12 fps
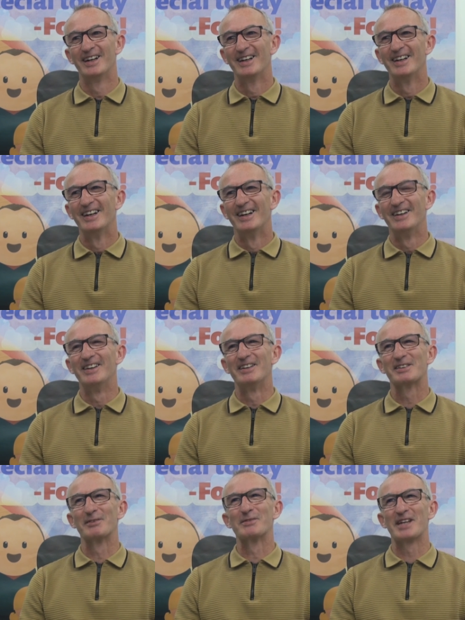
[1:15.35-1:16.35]
Yeah.
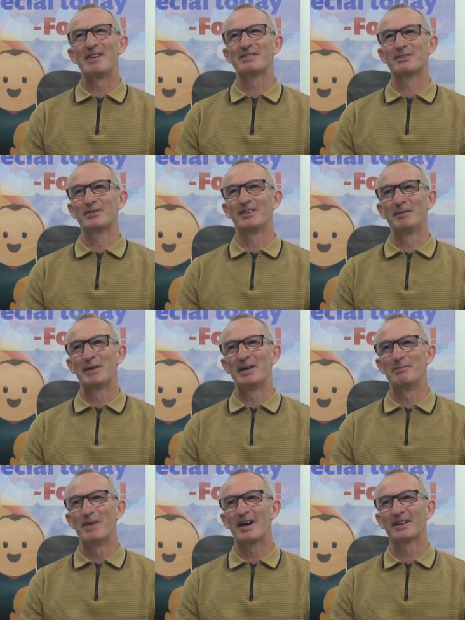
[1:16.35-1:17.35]
Uh, sometimes you feel a bit
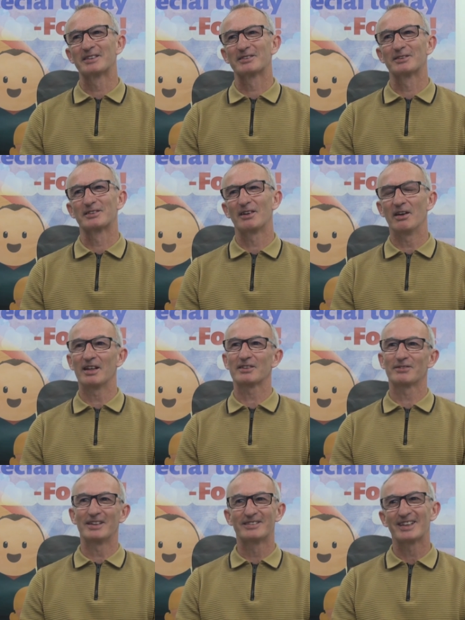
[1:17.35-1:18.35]
embarrassed because, oh,
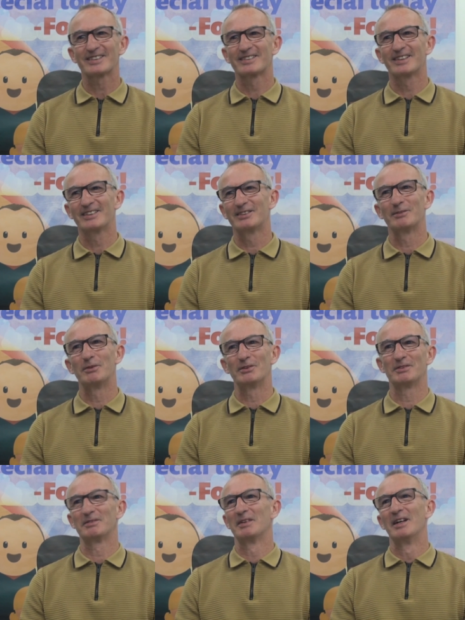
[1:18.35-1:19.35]
that's fantastic, you should,
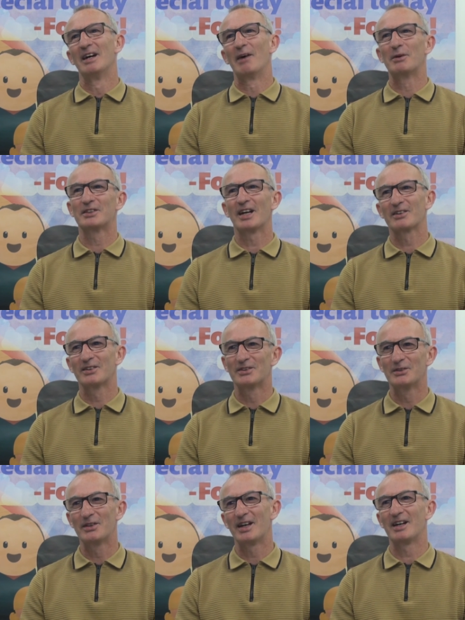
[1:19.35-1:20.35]
wish I could
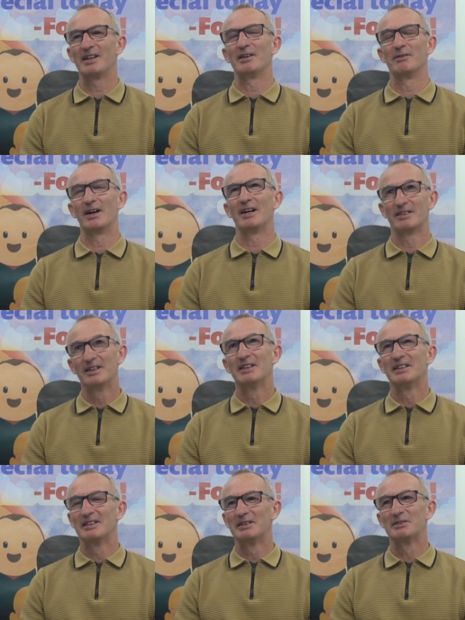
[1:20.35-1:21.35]
do that. And I'm like,
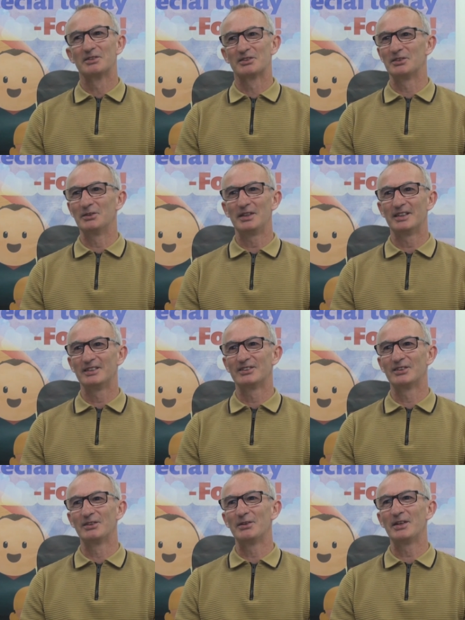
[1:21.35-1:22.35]
just do it, you
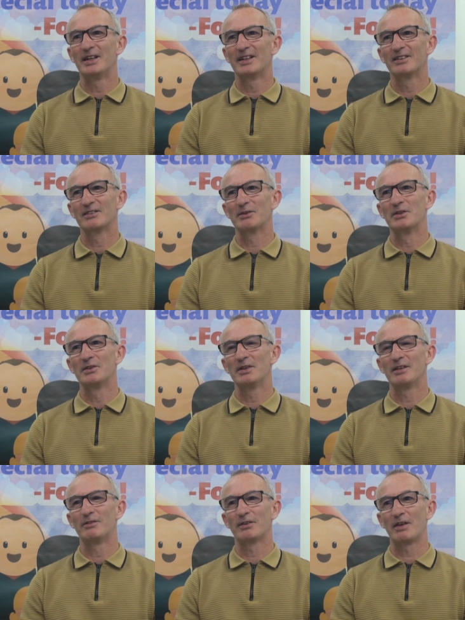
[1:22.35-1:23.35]
should do it. to do
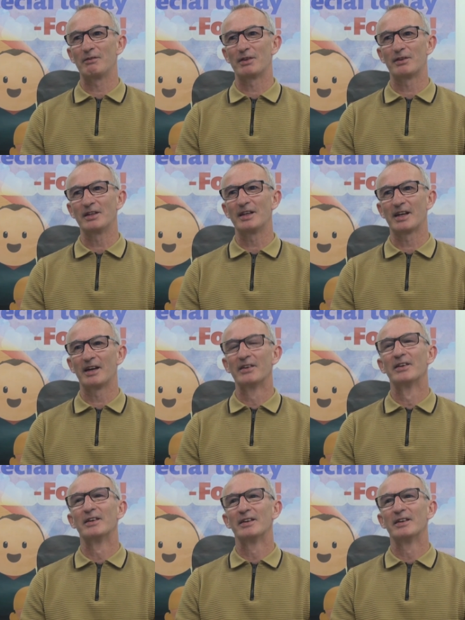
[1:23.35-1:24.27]
it if, if you think you can.